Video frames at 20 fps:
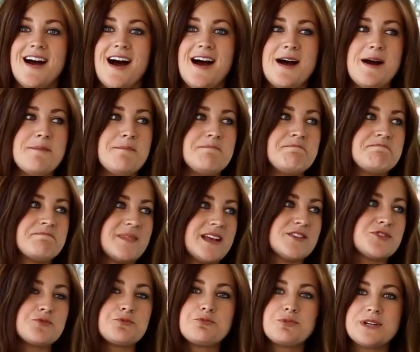Um,
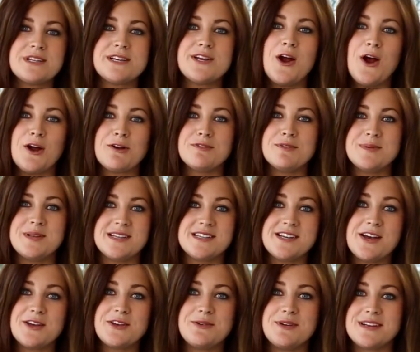it's really hard for me to
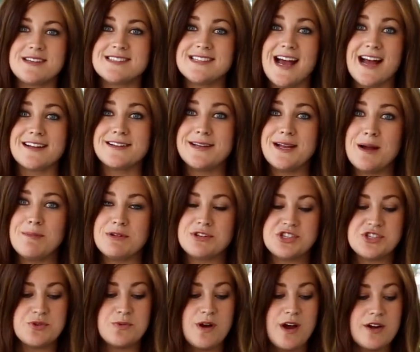tell you exactly how
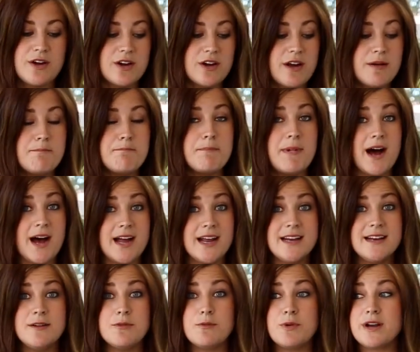much to water.
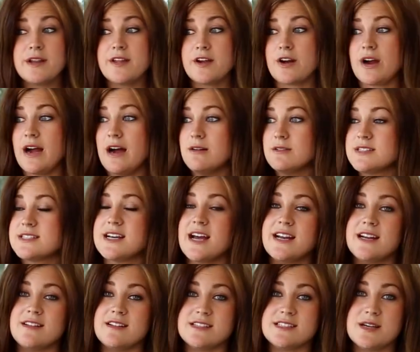Mine, when they're
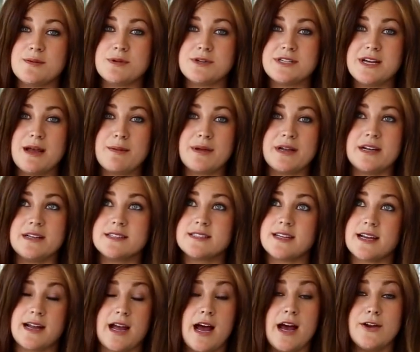outside in the summertime, it gets
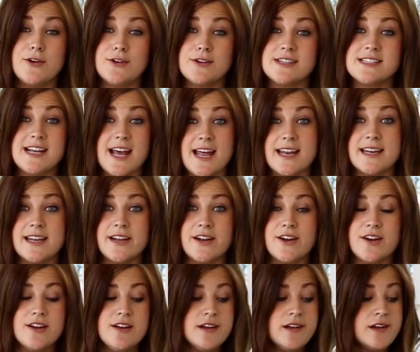like one hundred ten
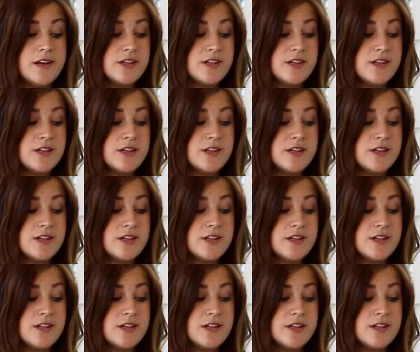here.